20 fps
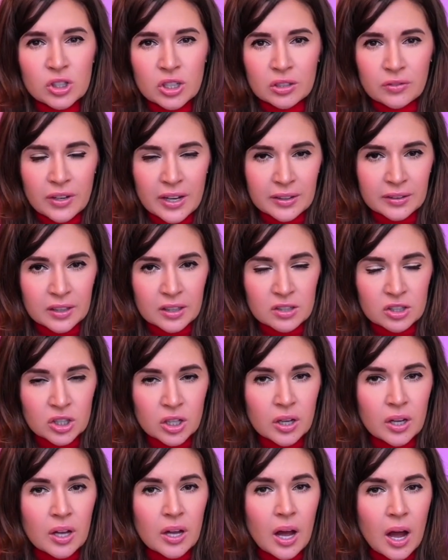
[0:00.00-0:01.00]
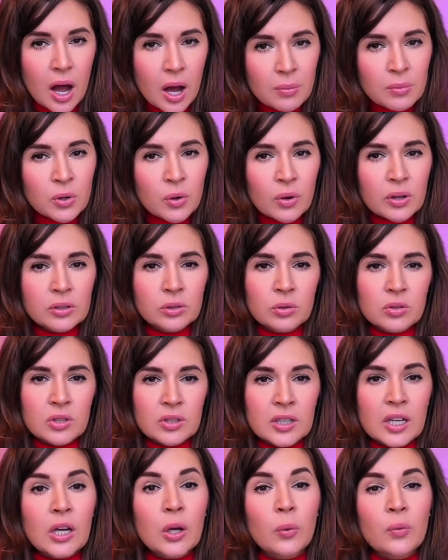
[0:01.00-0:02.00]
advantage. I'm going to
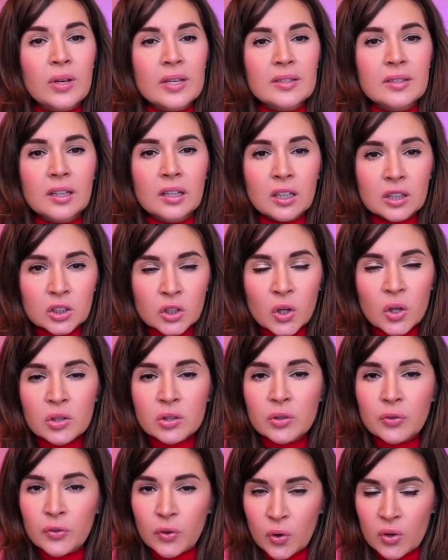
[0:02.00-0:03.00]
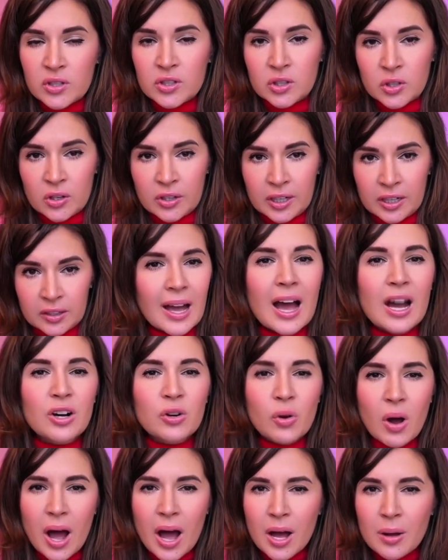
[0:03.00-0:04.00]
stick with Claude 4 Sonnet.
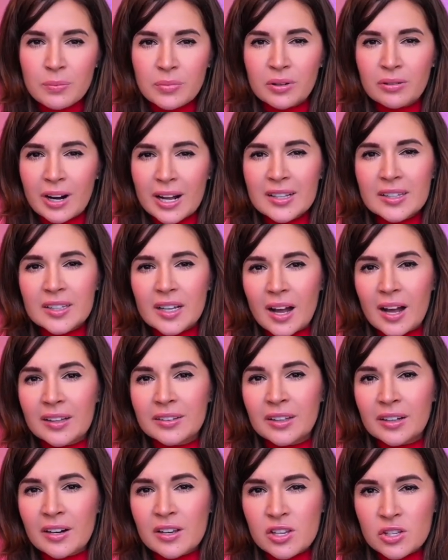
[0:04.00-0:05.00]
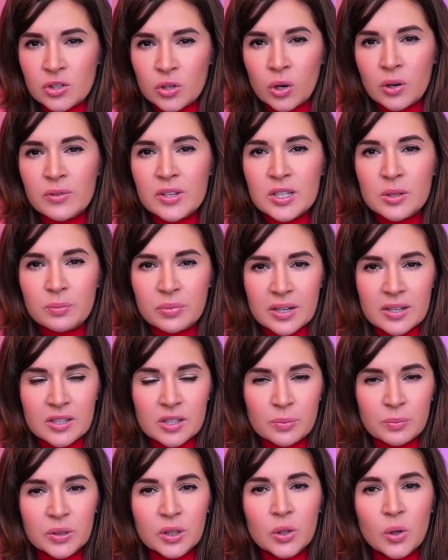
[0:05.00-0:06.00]
Our app runs under a service
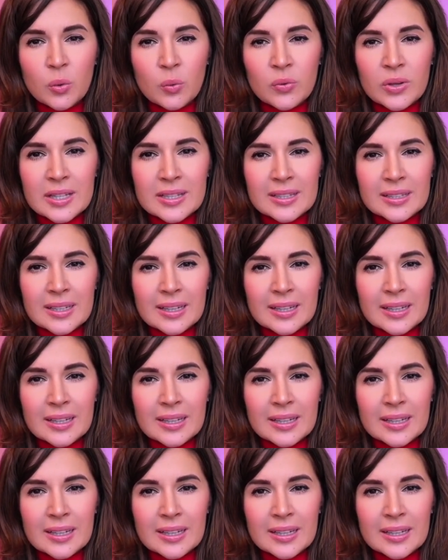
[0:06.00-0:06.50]
principal with